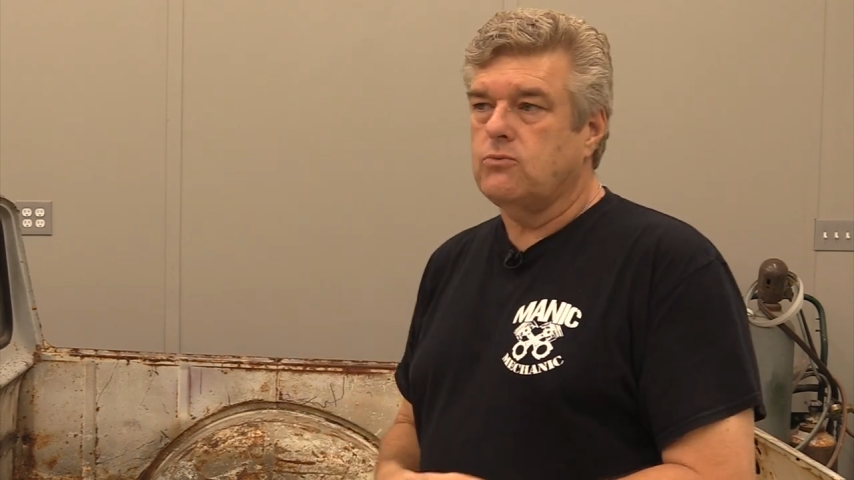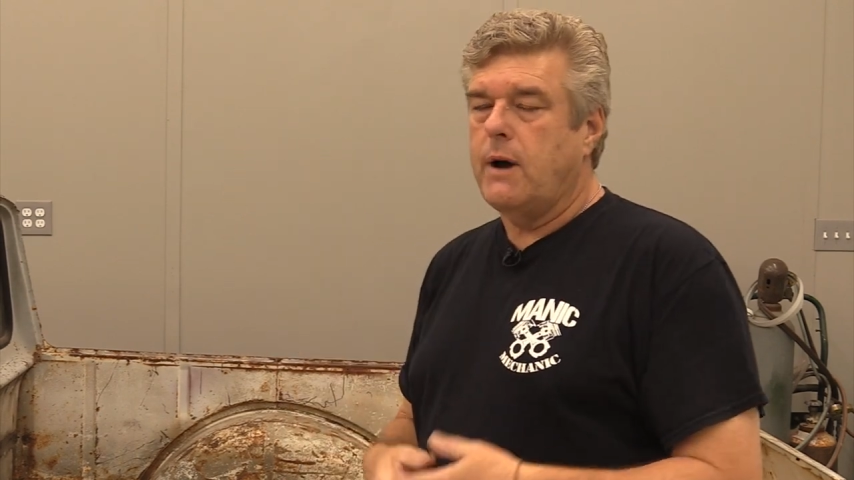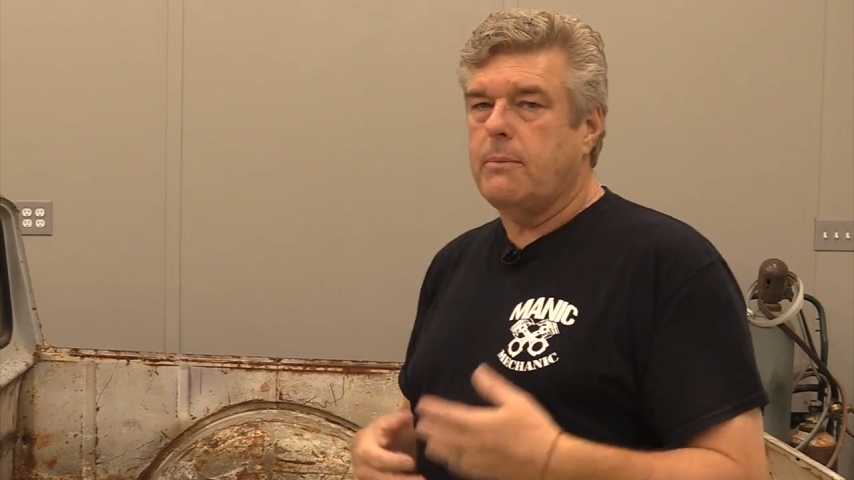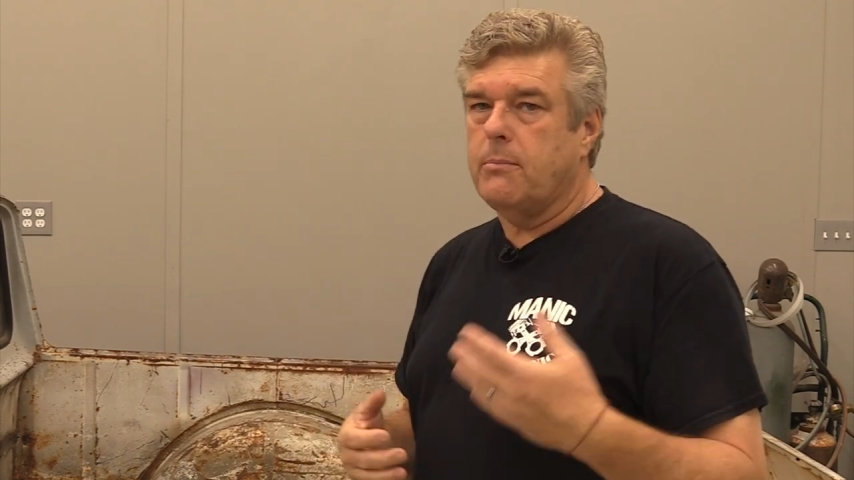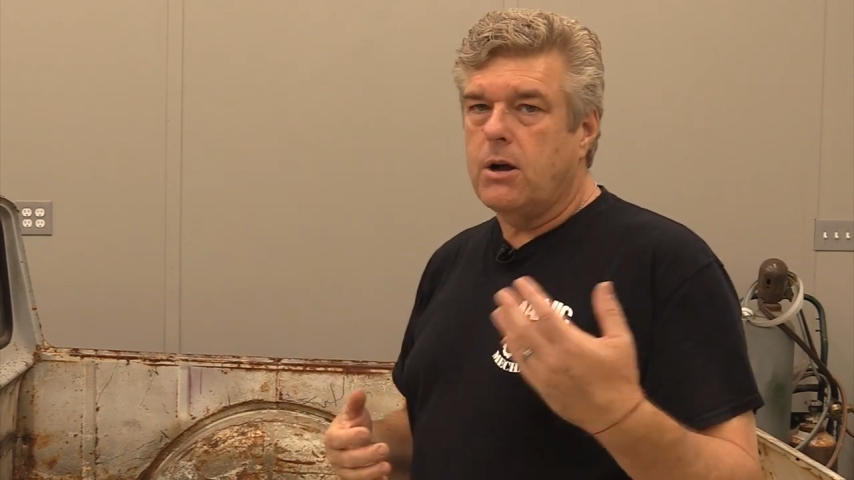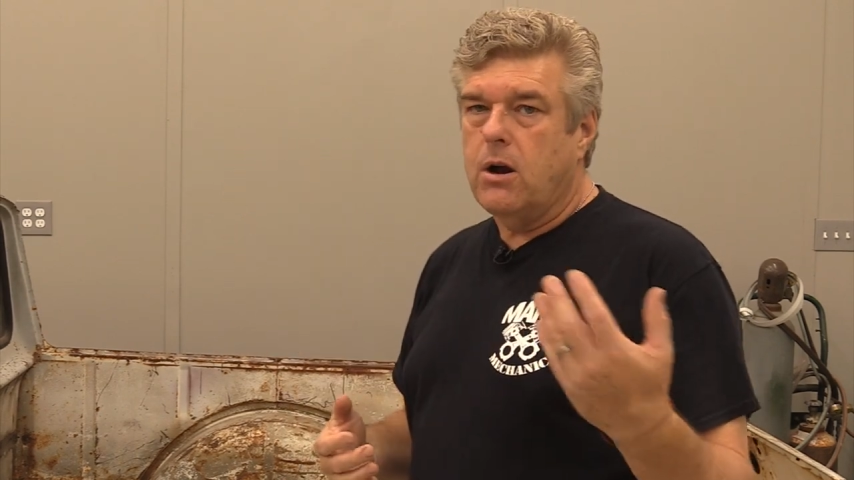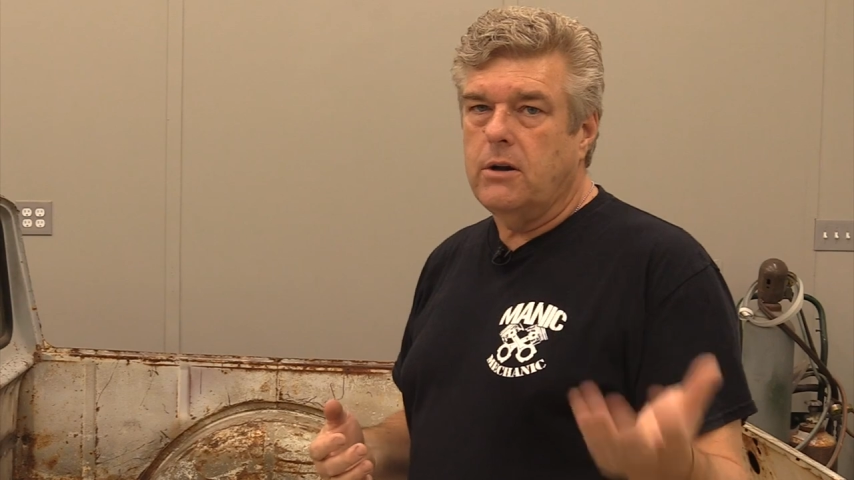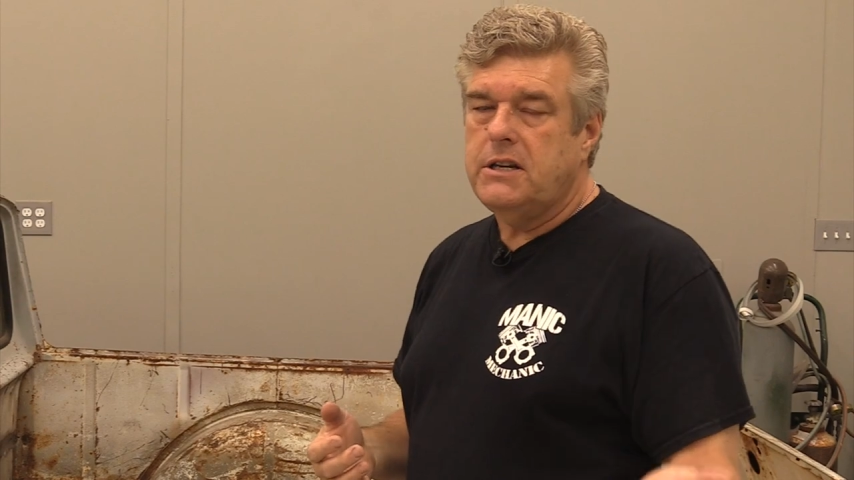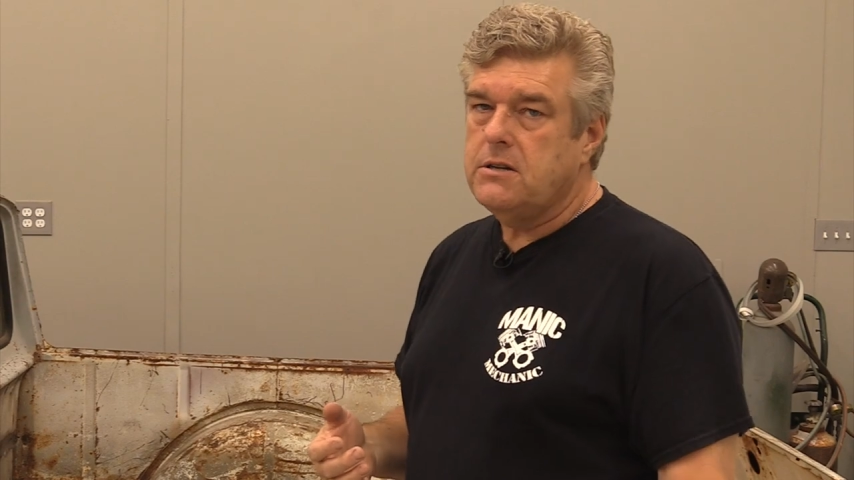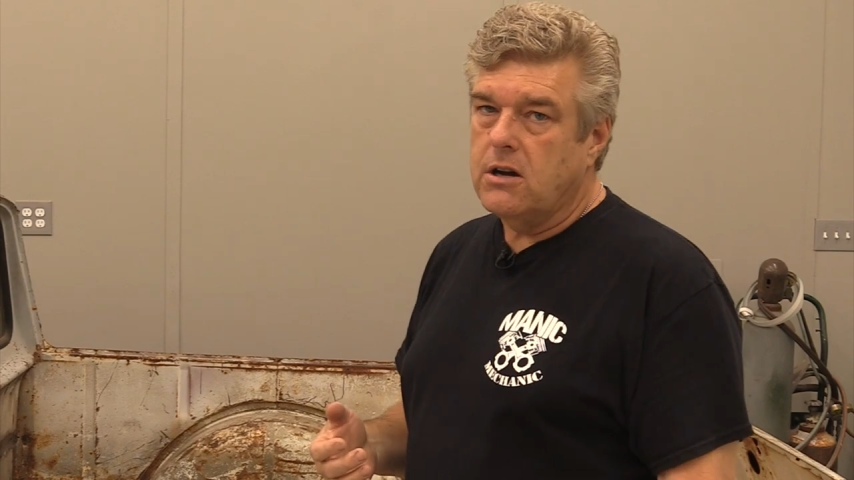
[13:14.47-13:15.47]
Robert
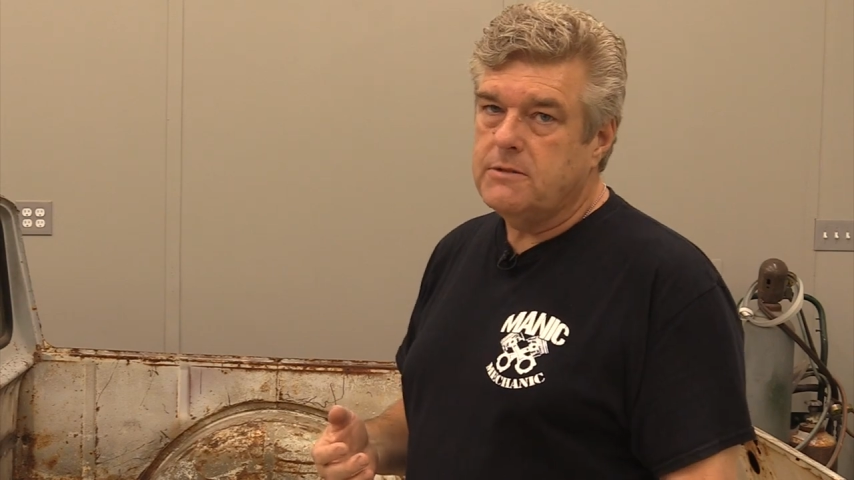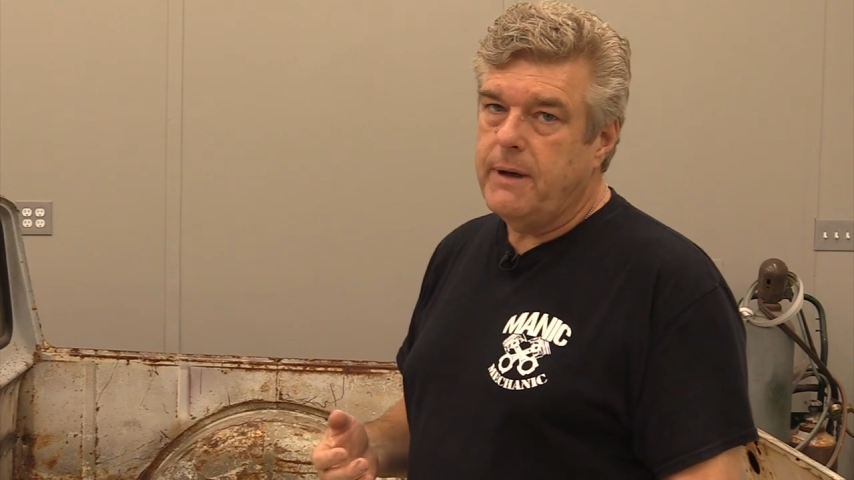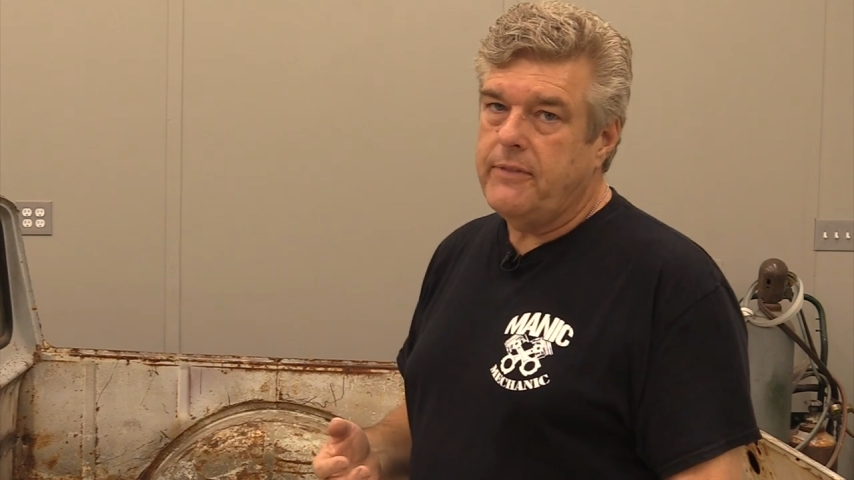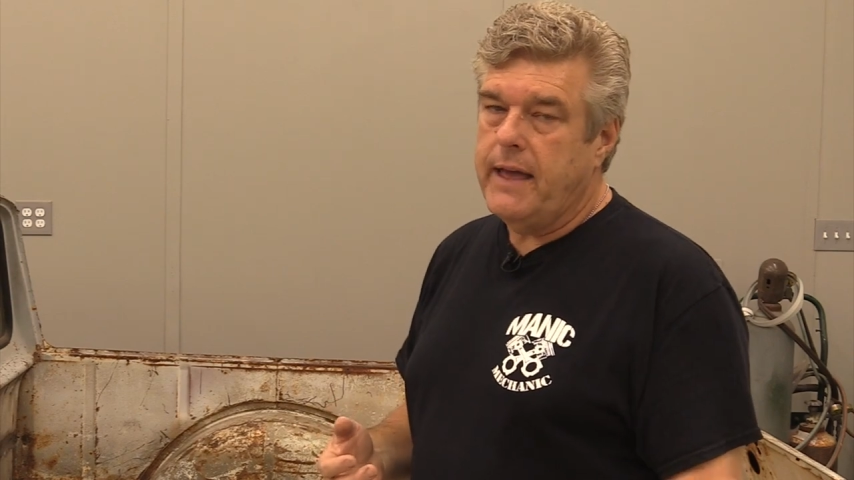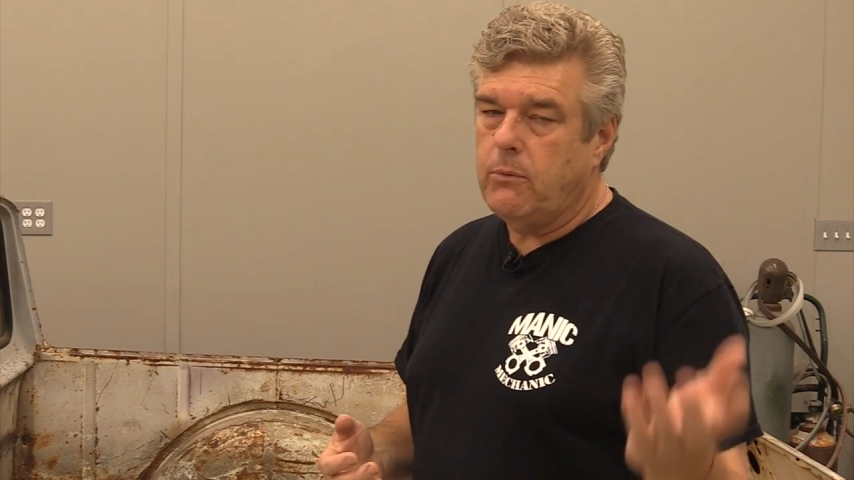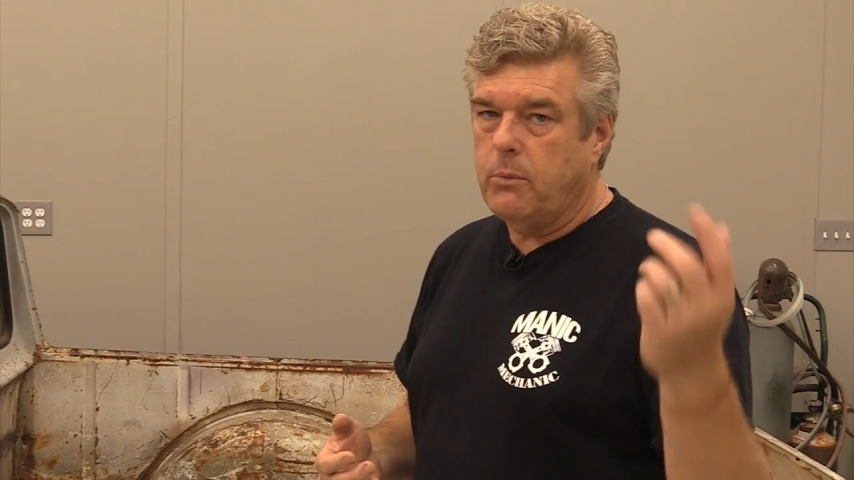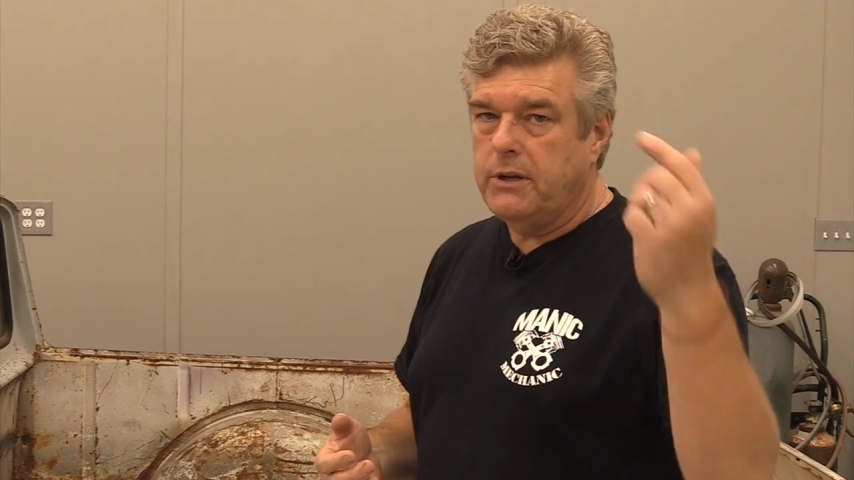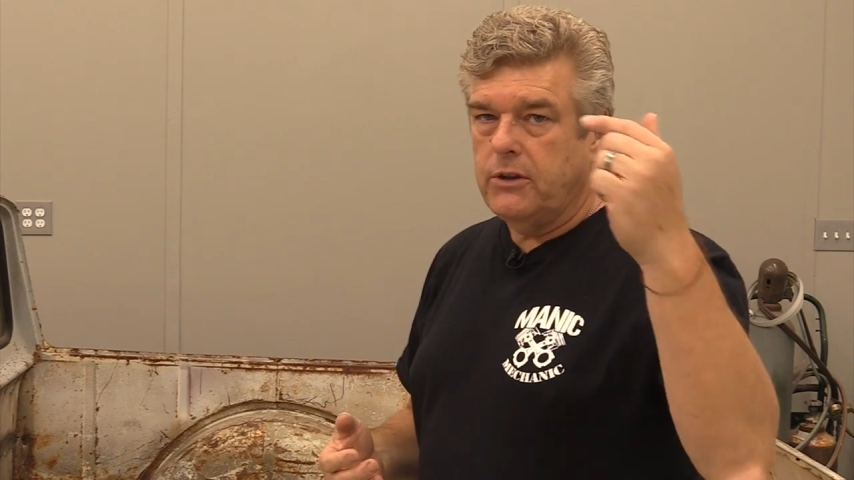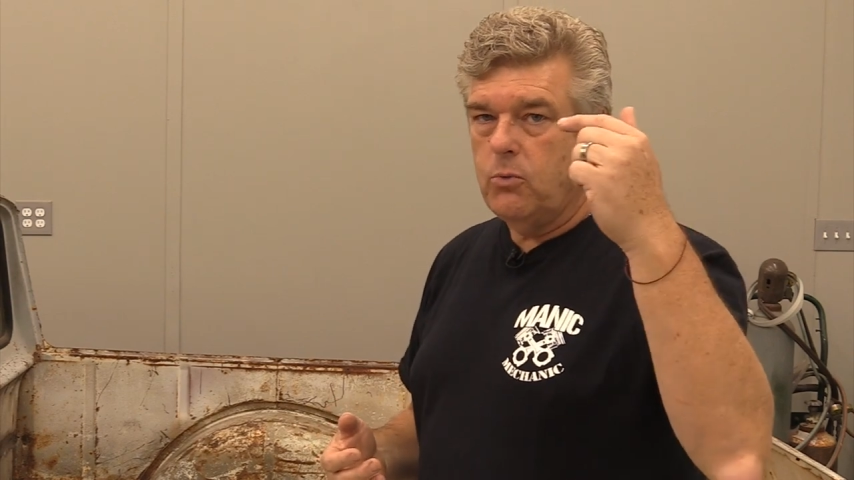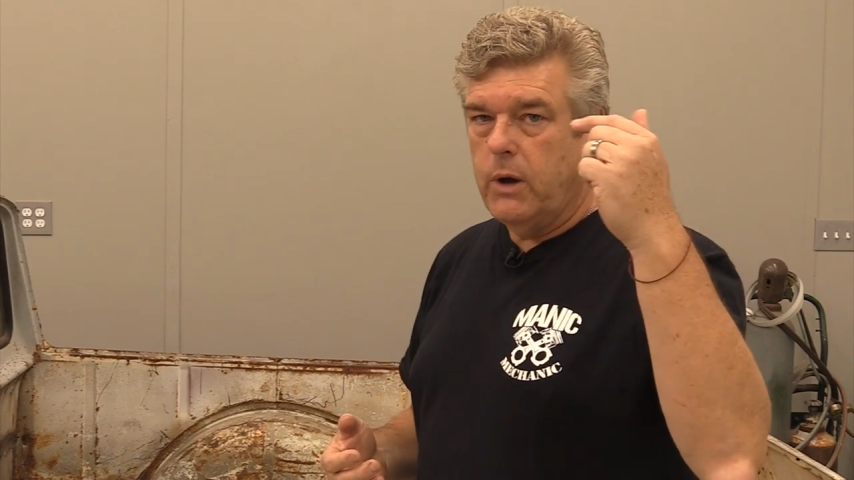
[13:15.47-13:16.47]
McCartney talked about that when we
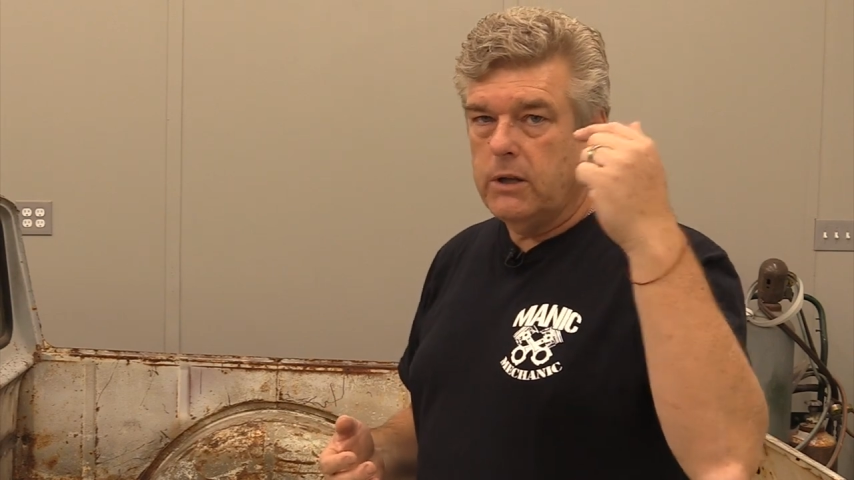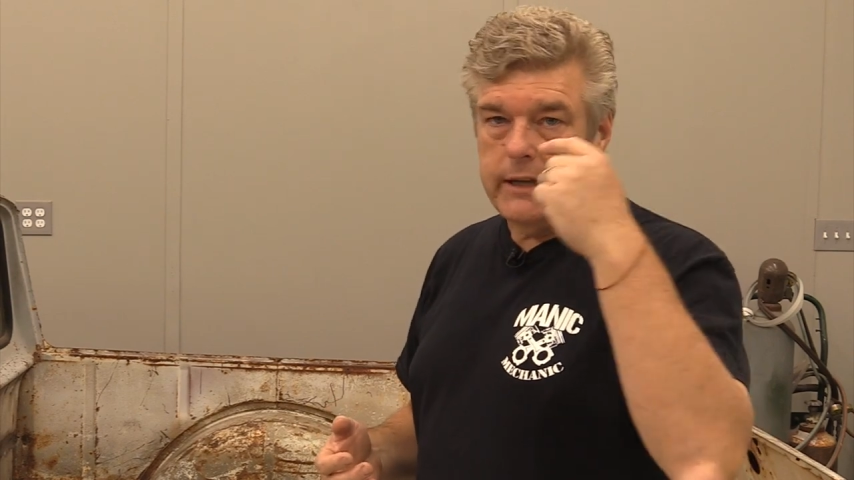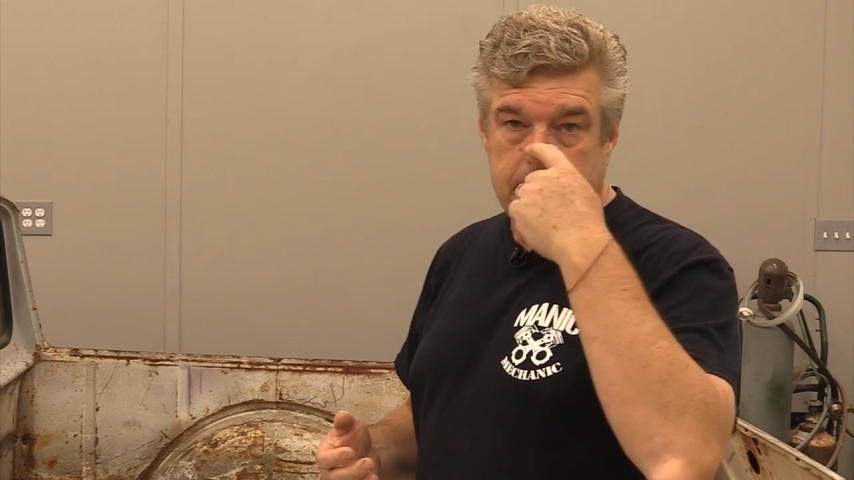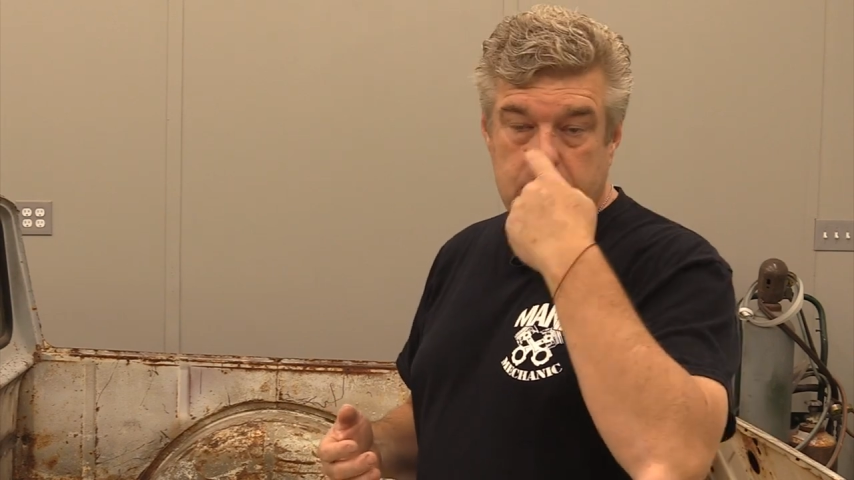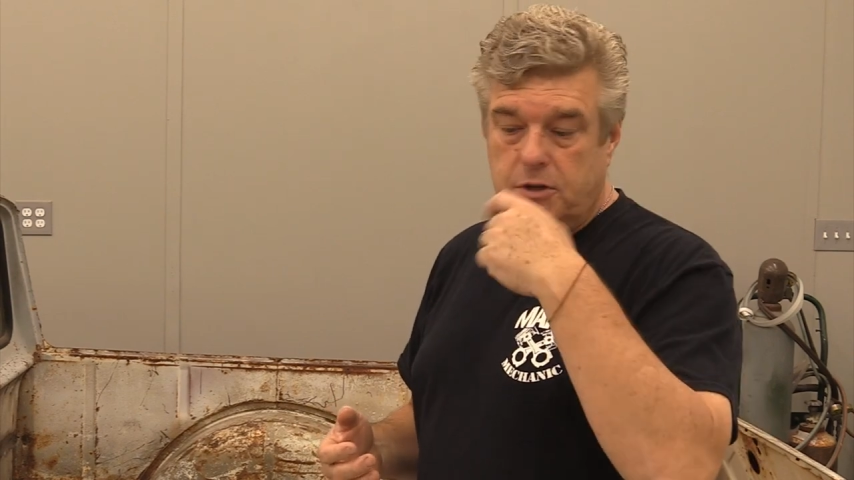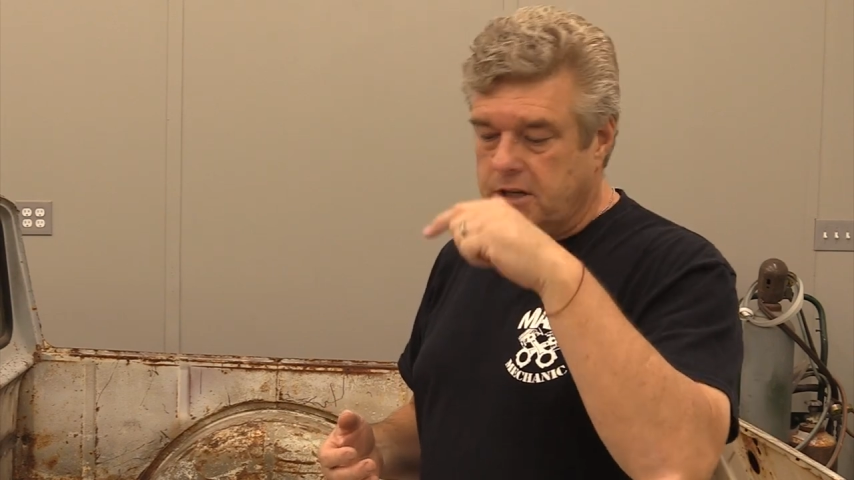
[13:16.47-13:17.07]
did the welding episode.